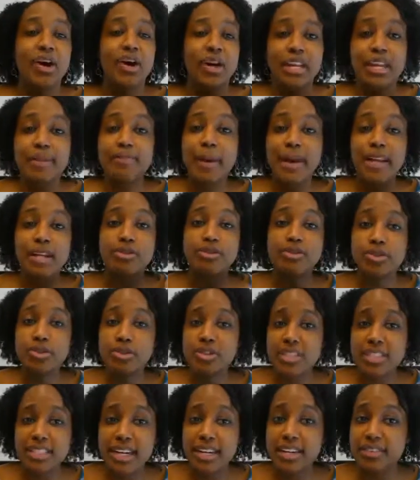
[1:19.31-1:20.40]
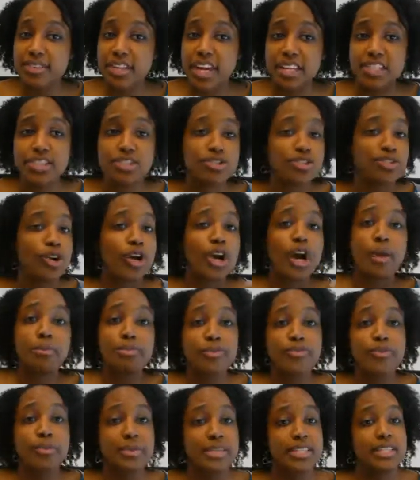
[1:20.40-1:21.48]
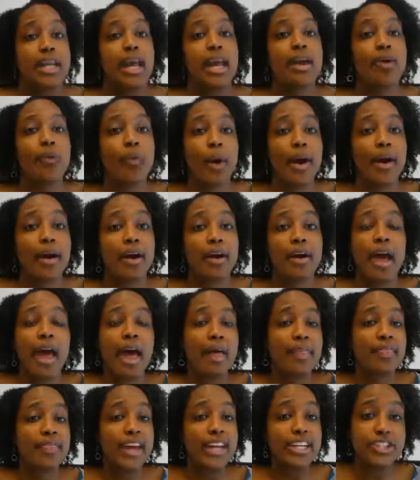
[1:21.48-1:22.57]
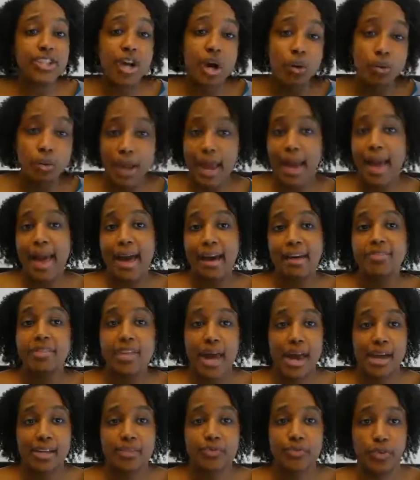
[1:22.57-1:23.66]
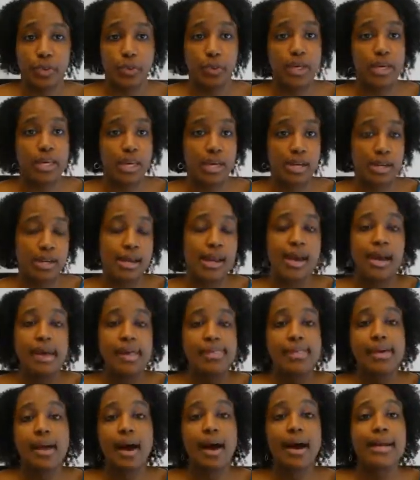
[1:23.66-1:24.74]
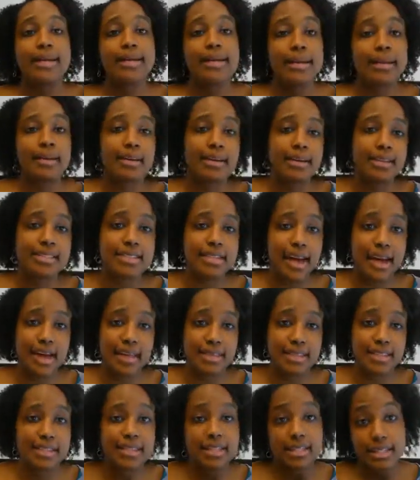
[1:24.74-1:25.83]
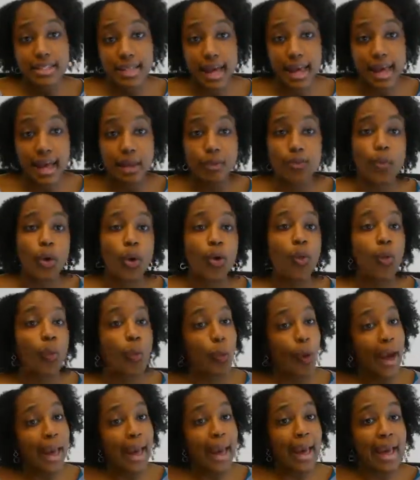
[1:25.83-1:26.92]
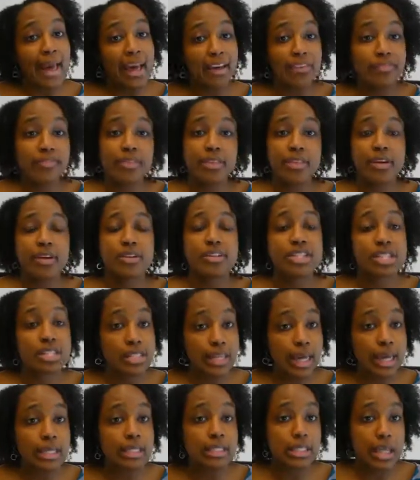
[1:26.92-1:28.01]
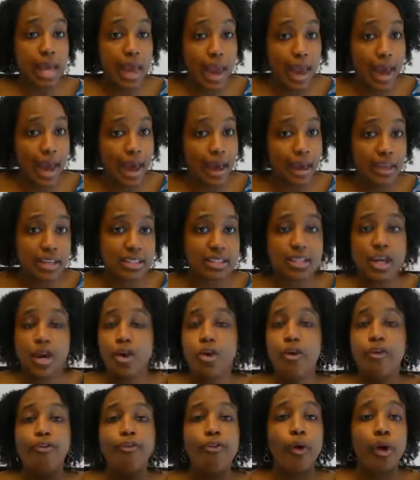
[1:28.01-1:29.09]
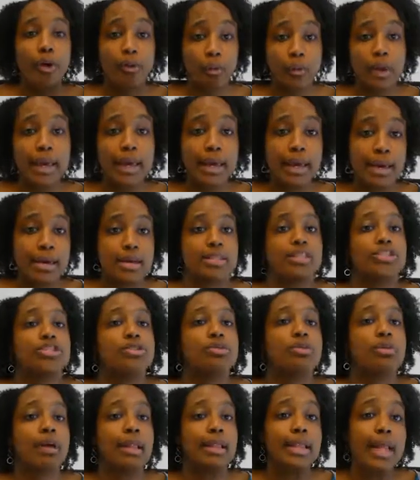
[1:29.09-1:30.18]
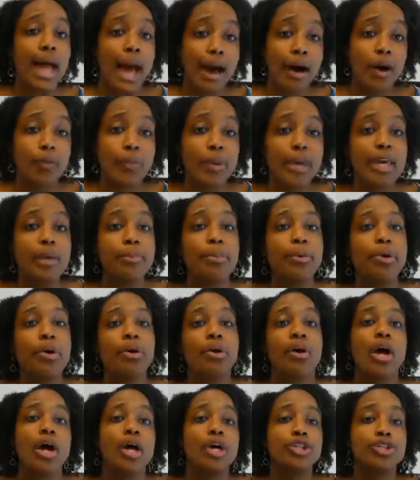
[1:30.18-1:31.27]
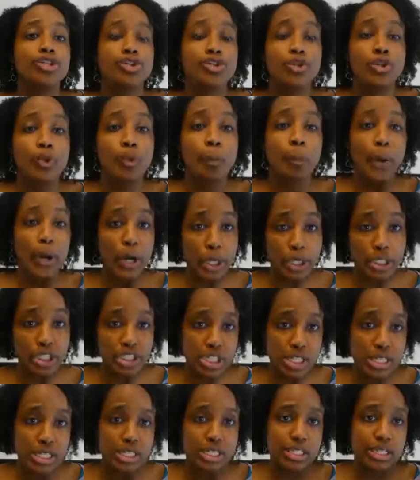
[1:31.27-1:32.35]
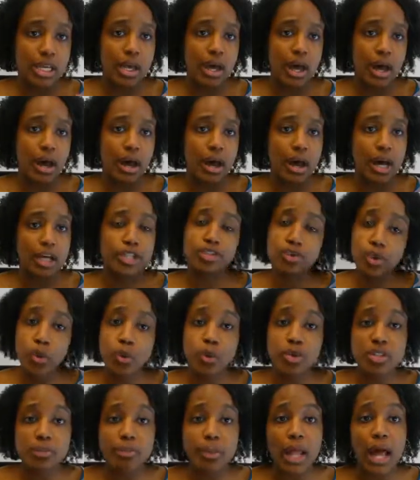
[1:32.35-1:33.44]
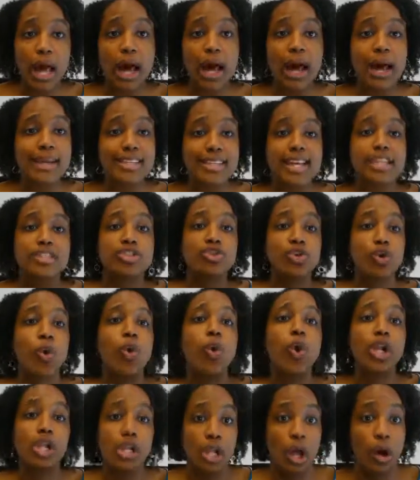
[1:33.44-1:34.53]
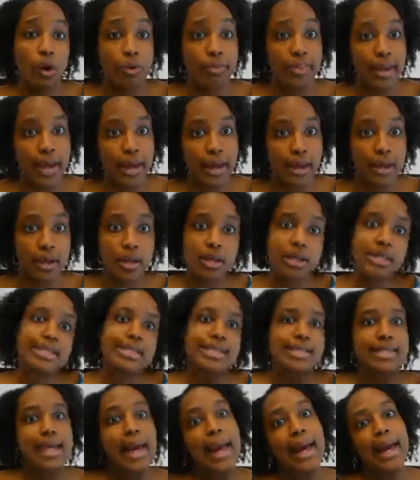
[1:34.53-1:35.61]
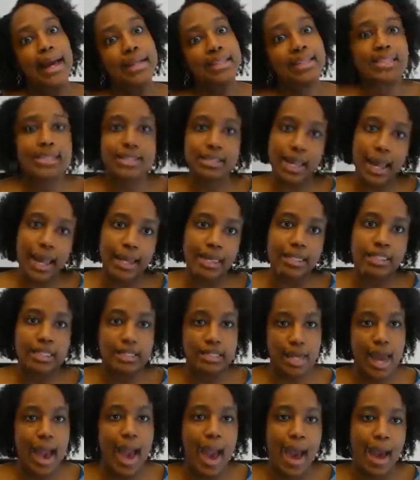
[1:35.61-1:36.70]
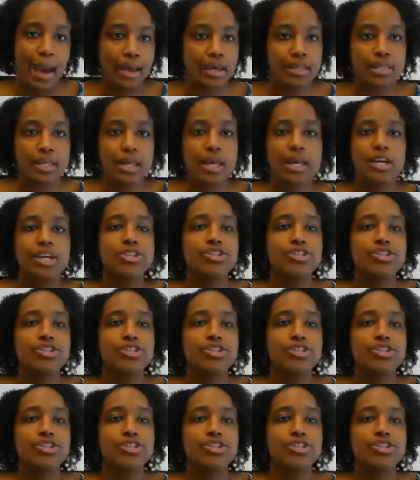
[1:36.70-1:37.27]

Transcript: Anybody who's new to the state of Texas or comes from a state where they don't have tax-free weekend, the idea is that the state will waive their state tax for a weekend to allow people to purchase school supplies and school clothing sans state tax.